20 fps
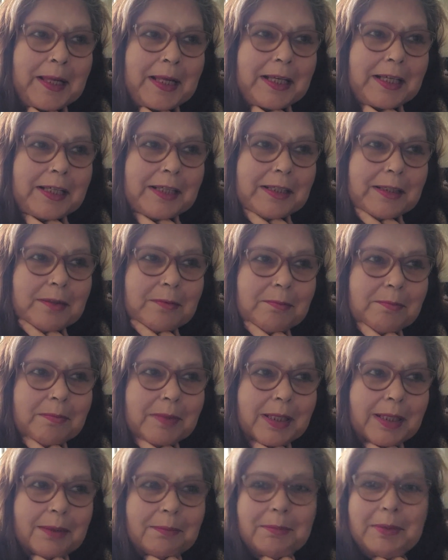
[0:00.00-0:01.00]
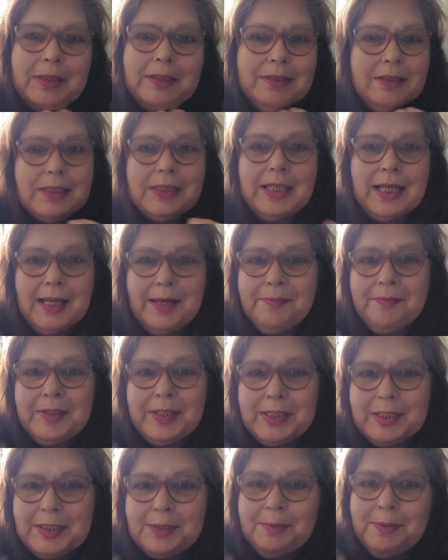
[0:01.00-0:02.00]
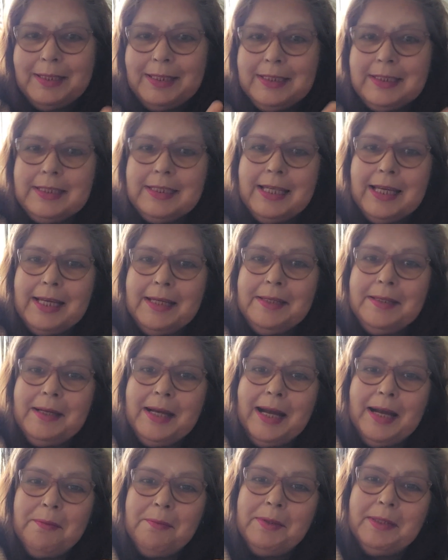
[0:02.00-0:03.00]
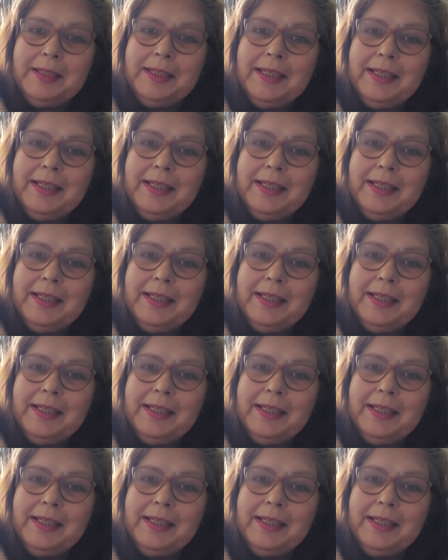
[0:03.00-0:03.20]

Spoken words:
I'm used to having a 20-hour